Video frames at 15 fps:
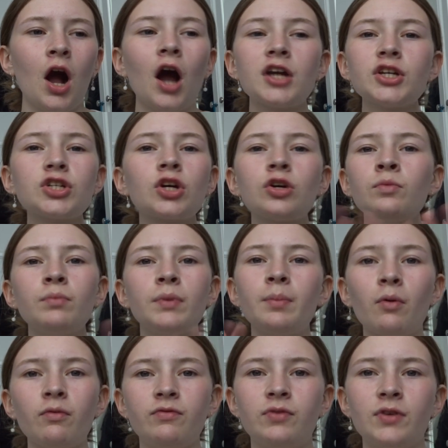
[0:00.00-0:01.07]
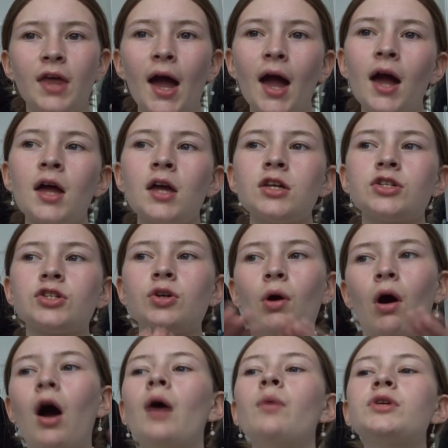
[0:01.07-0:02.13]
I just couldn't be bothered for that, so
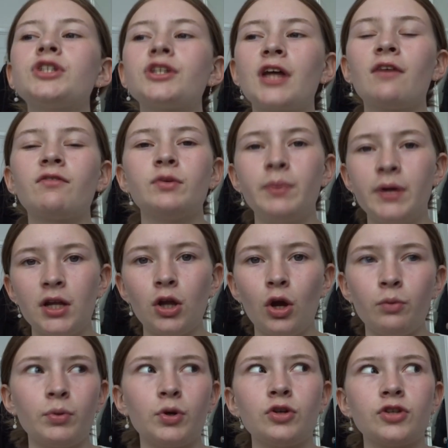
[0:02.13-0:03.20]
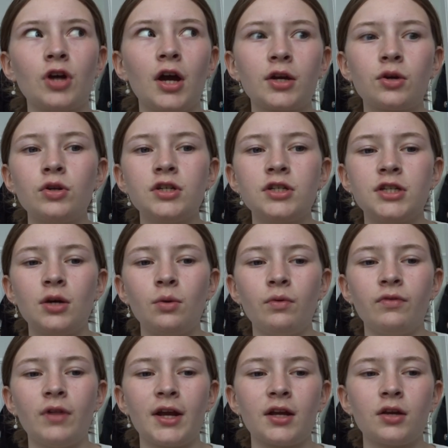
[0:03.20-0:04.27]
I would just have to be alone because I couldn't deal
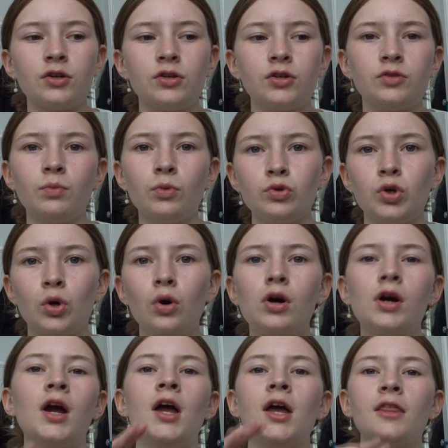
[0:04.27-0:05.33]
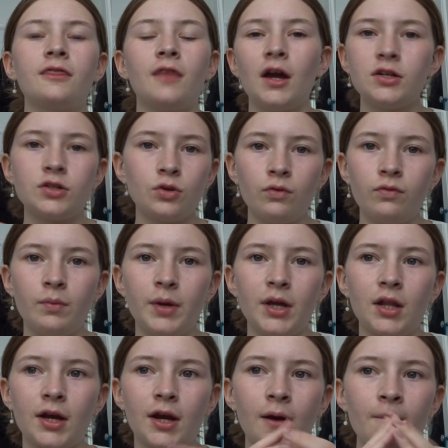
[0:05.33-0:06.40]
with, like, small talk. That is not for me.
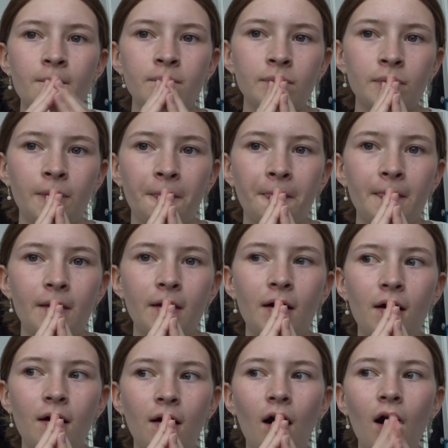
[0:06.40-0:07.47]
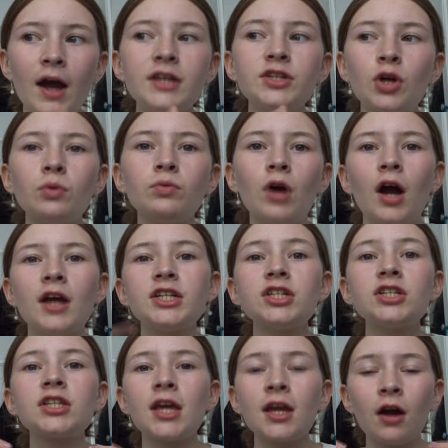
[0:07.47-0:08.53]
Like, I
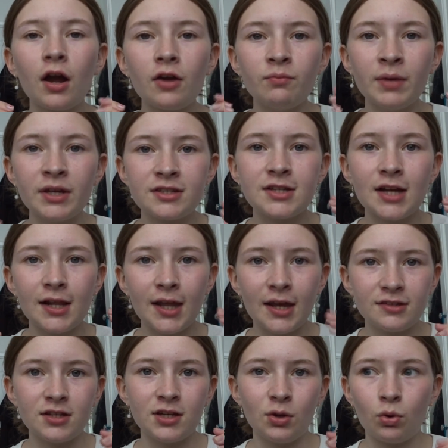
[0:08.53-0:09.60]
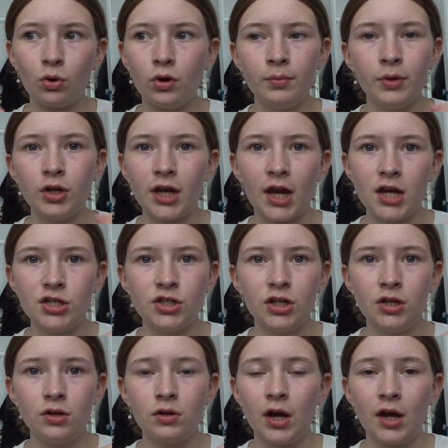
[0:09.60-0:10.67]
just think I've missed a lesson on
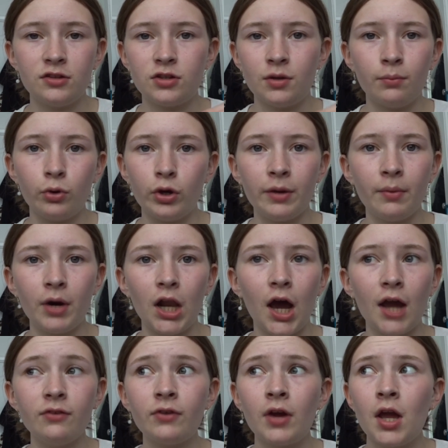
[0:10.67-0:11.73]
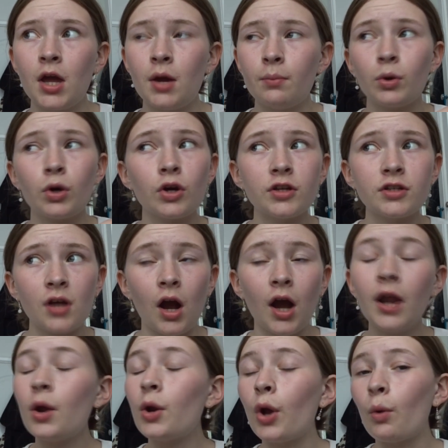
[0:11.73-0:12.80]
communication at some point in my life, because
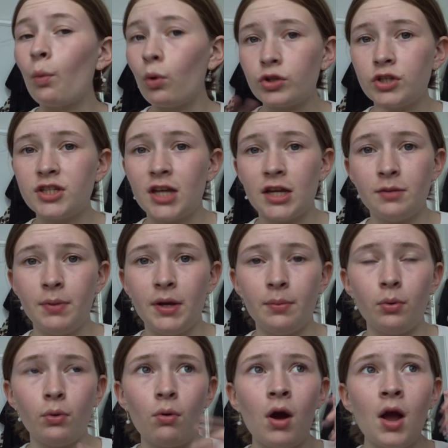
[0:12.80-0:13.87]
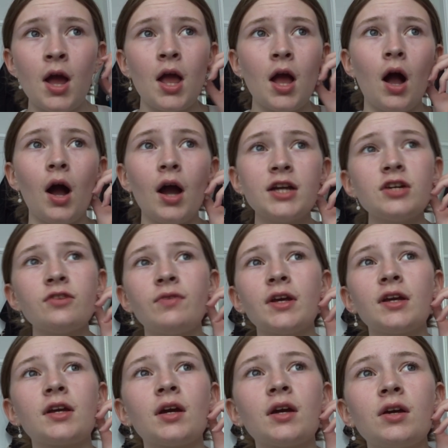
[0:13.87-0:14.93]
I don't know what to say to people. I just
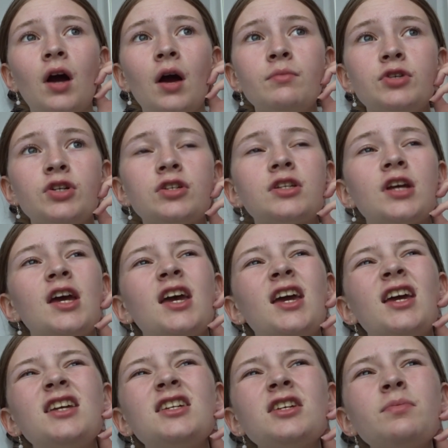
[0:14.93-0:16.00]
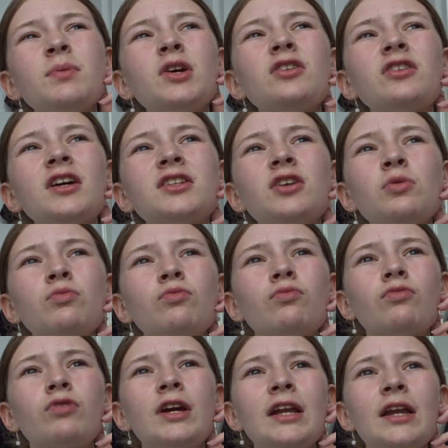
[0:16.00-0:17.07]
think it's just because I don't
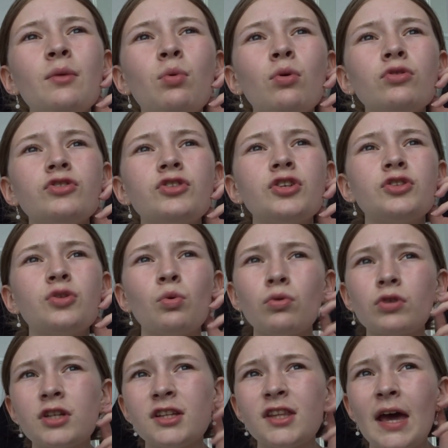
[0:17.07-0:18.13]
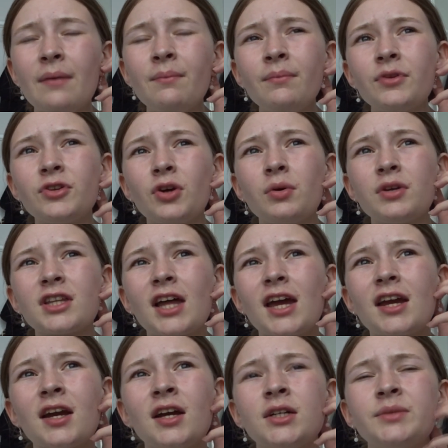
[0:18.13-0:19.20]
really want to talk to them, so it's
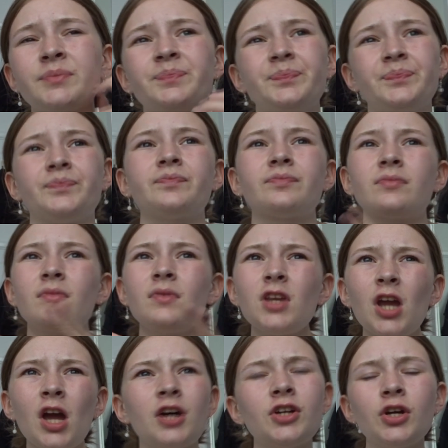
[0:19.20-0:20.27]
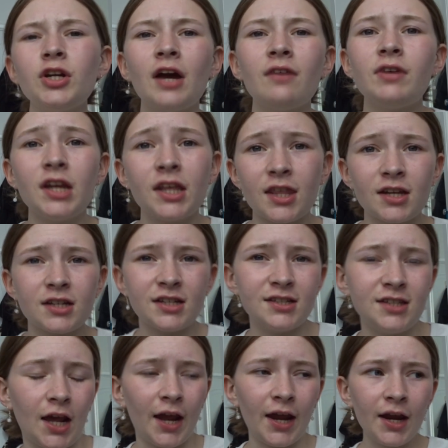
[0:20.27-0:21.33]
like, I don't have anything to
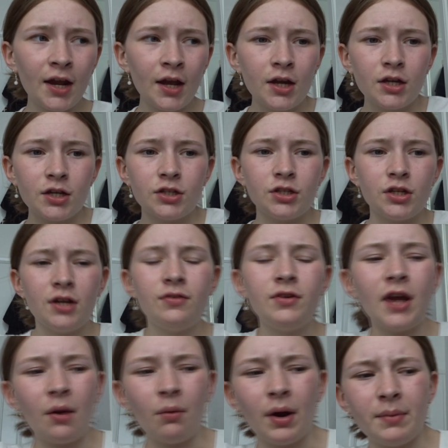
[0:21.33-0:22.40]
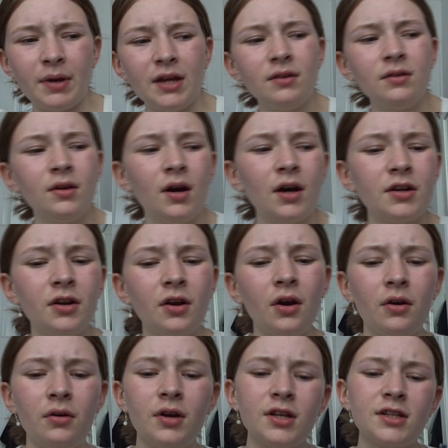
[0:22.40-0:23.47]
say, if you get what I mean. I don't
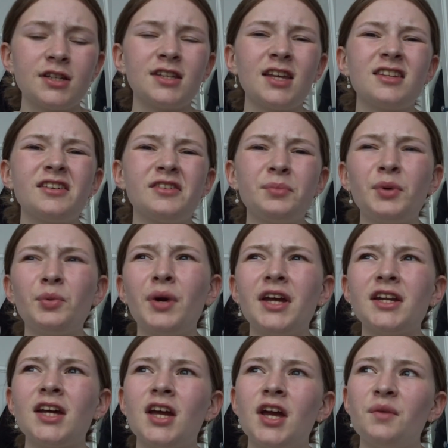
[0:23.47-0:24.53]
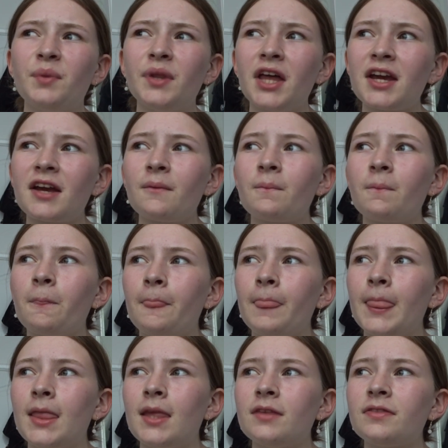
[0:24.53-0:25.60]
know. Does that sound a bit weird? But, like,
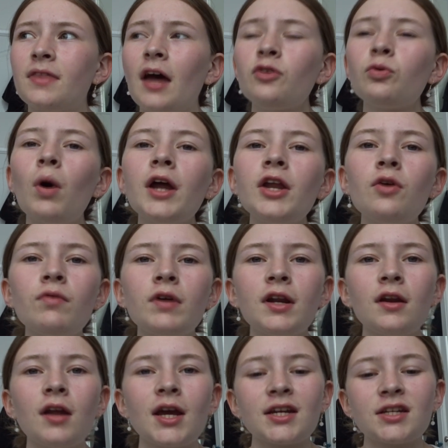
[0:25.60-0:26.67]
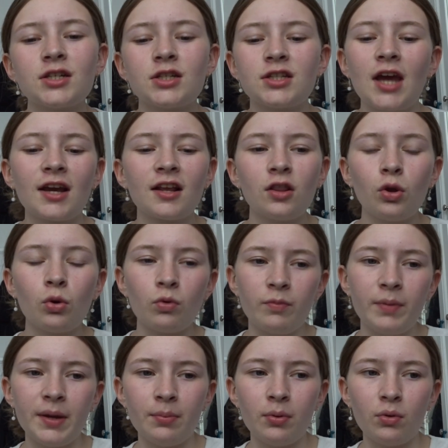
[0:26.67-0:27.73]
that's why I don't really like just tagging along with
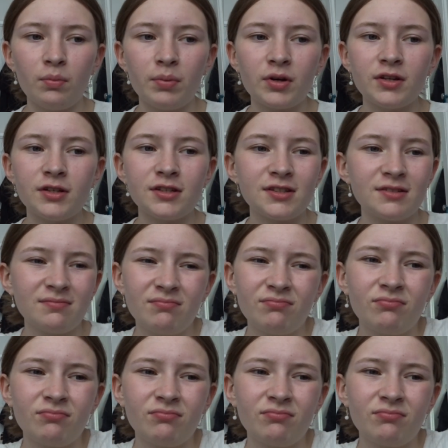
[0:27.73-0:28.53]
people, because